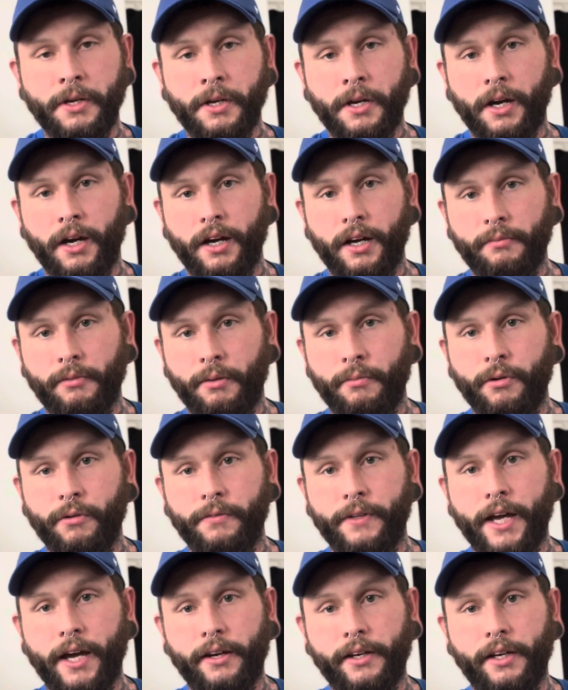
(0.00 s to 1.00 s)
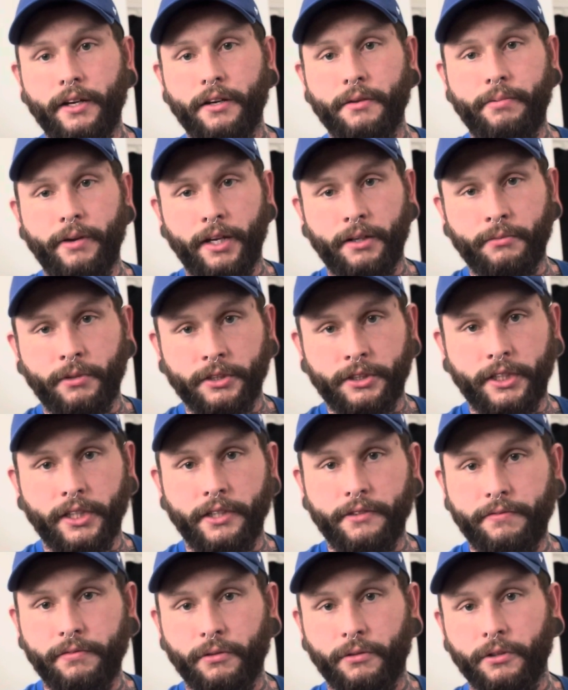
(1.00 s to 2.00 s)
I moved down here to Panama
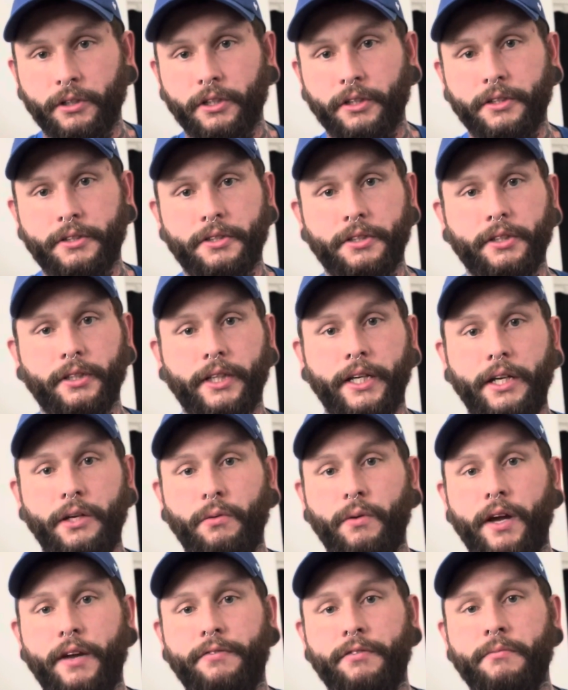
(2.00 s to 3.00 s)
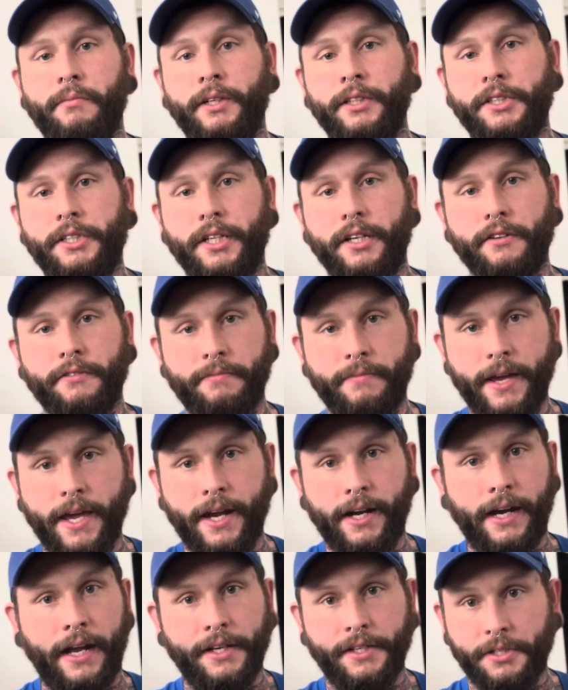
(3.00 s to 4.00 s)
City, Florida to get away from myself, man.
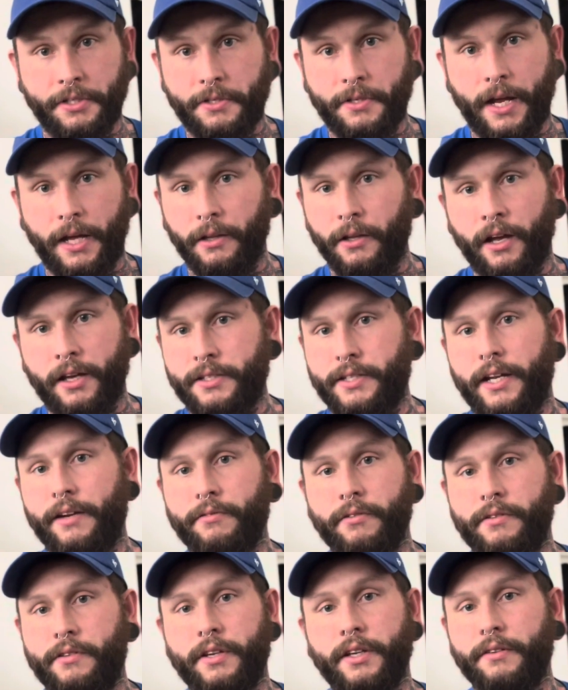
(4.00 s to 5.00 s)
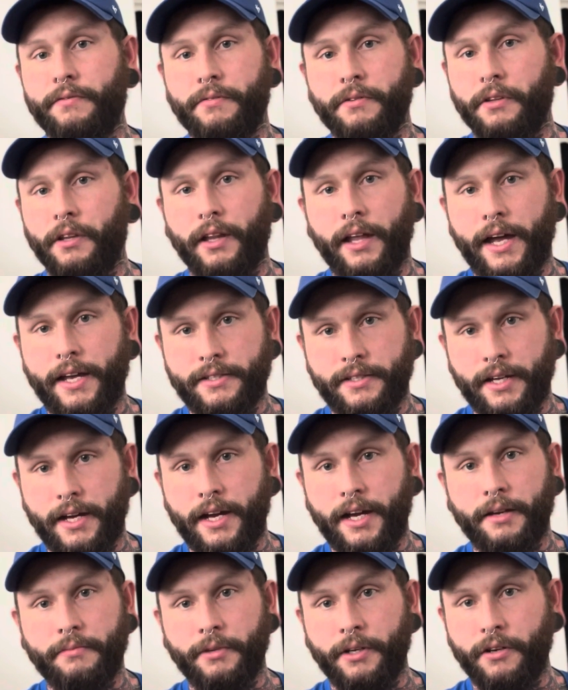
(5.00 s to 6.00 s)
And I lost everything for the last
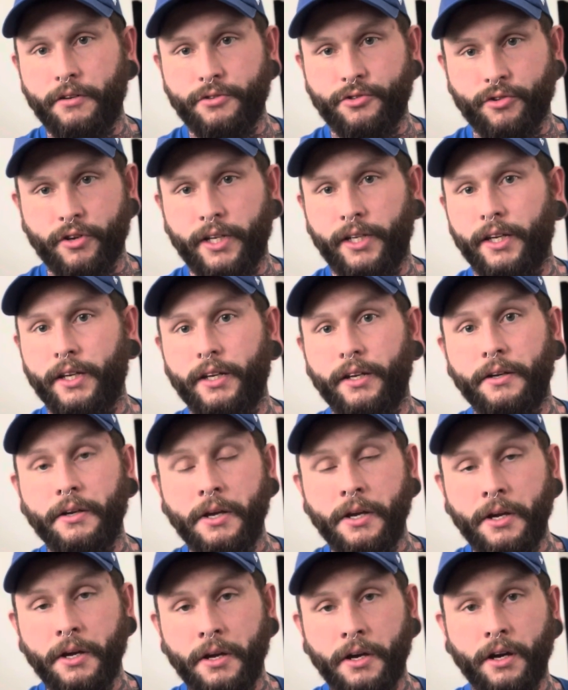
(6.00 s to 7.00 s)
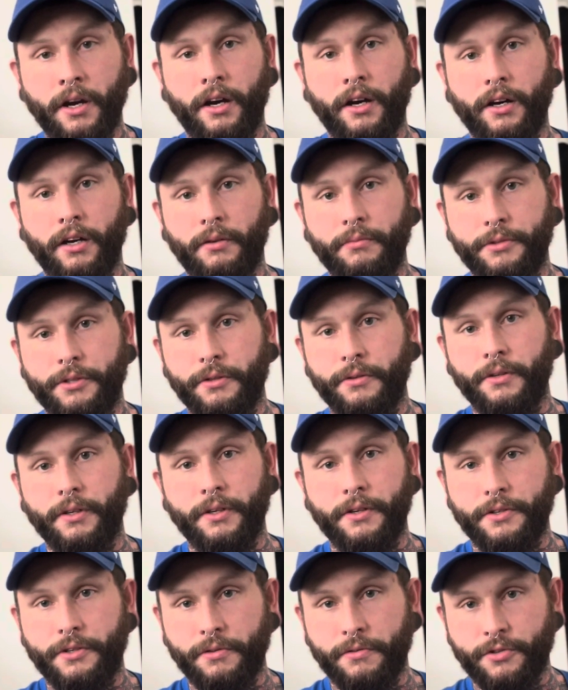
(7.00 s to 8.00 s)
time, drinking,
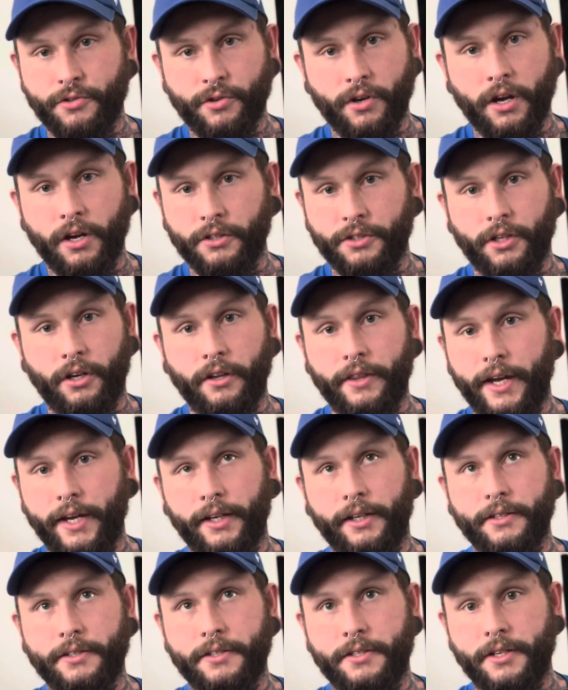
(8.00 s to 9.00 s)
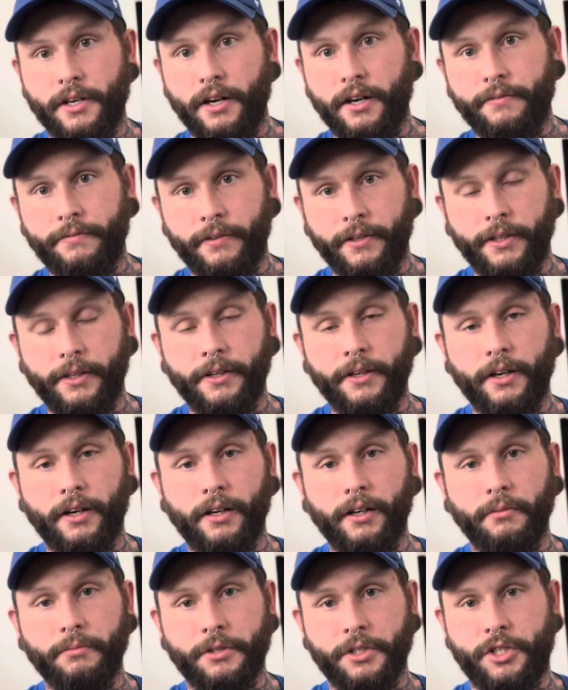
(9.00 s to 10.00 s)
doing drugs, all that good stuff,
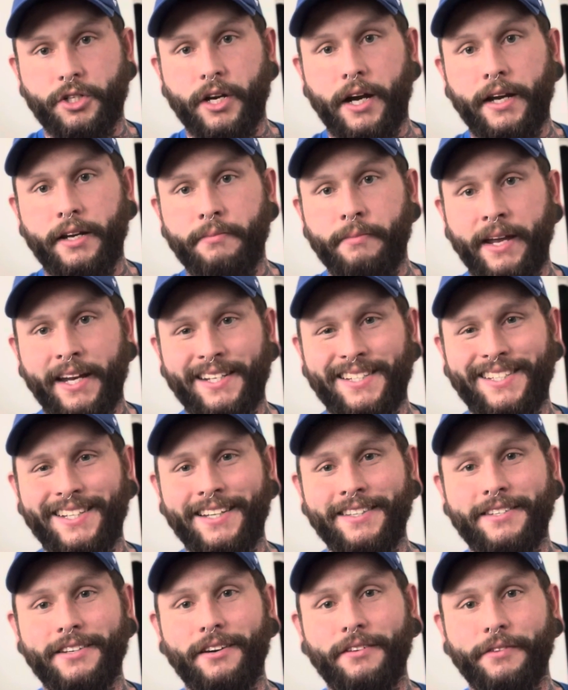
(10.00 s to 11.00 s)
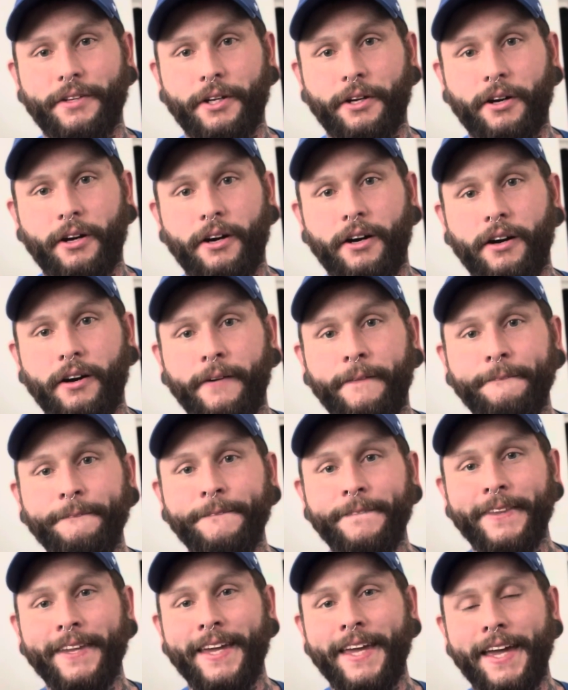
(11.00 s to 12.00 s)
and just trying to make sense of it all.
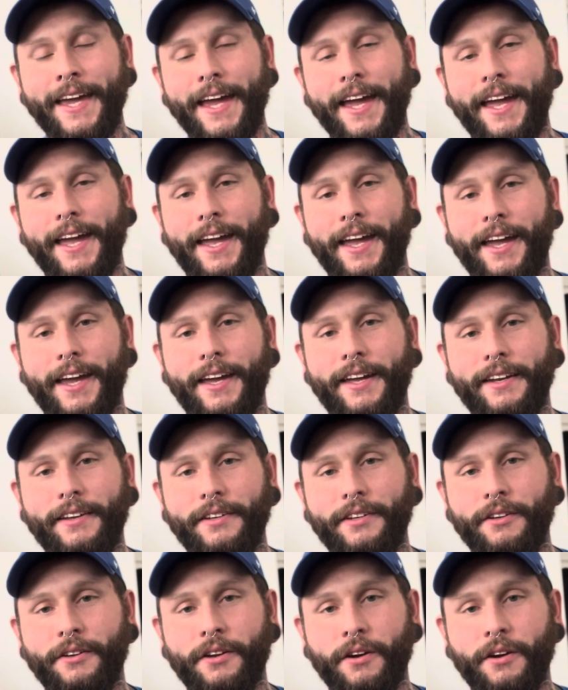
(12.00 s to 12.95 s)
And